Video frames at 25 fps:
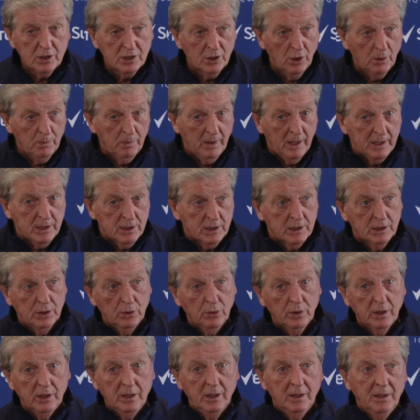so I hope that's
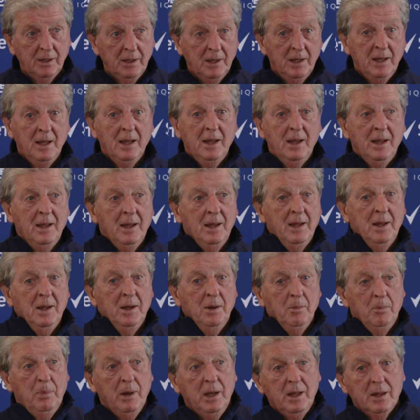still going to
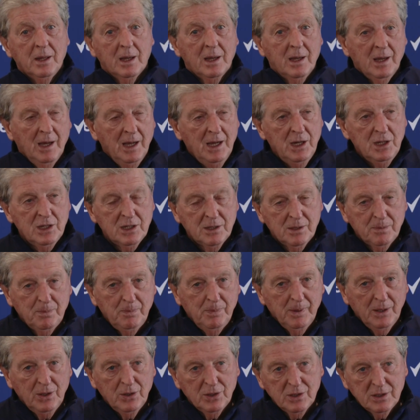be the case,
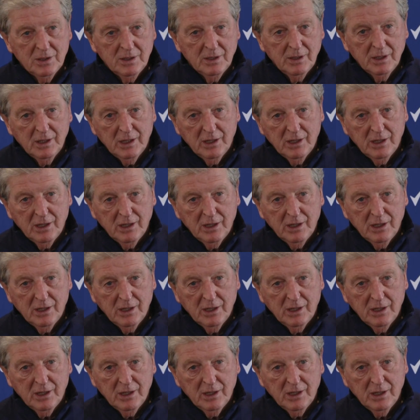because the